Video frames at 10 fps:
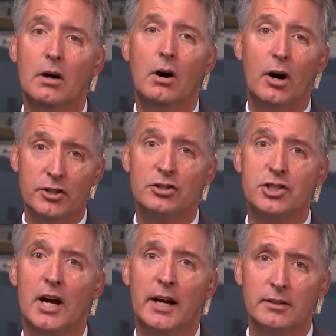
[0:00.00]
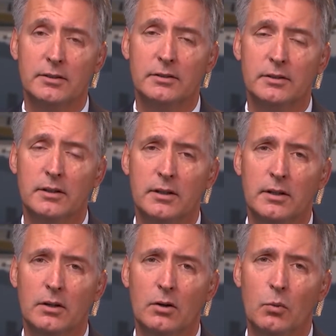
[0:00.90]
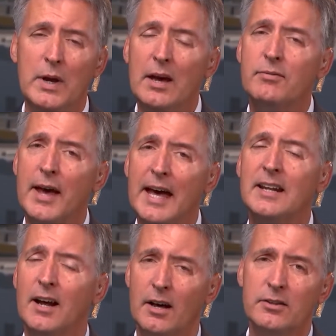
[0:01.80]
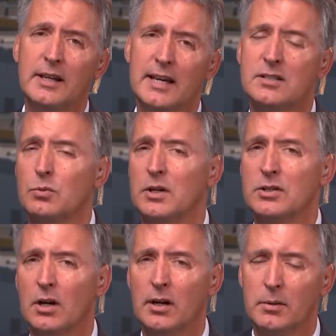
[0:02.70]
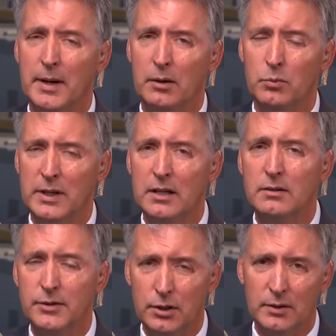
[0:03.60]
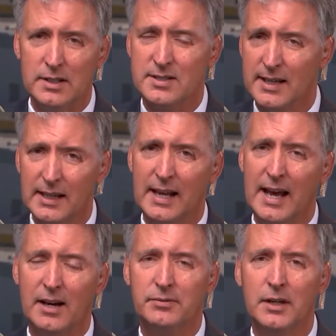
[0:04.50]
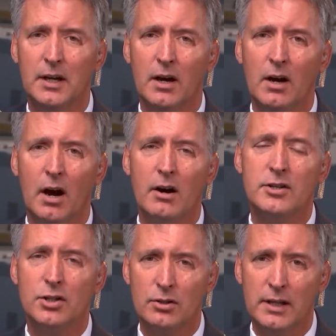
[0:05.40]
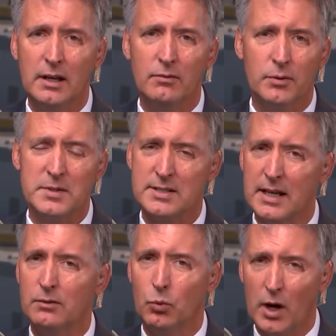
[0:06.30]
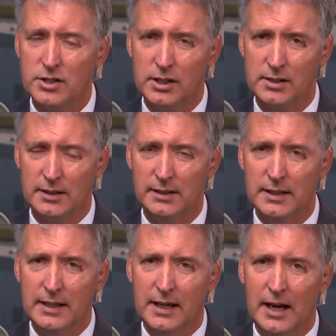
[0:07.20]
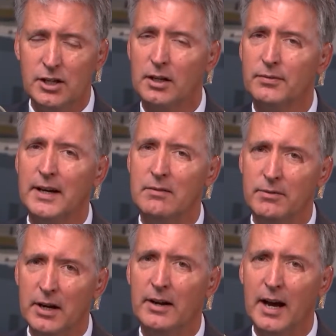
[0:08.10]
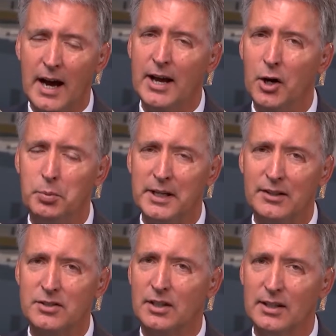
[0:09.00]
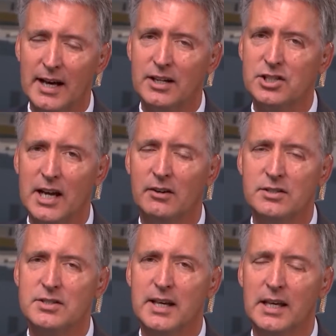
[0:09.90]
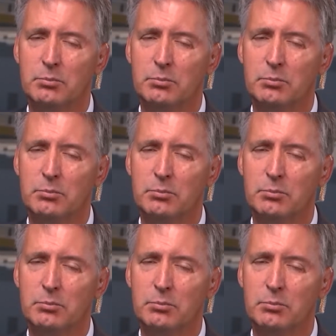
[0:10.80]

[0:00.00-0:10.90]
on your child? We have that and other cases we're going to talk about when we interview in the second half our attorney from the state of Washington. You're going to find it very eye-opening. There's a lot of challenges taking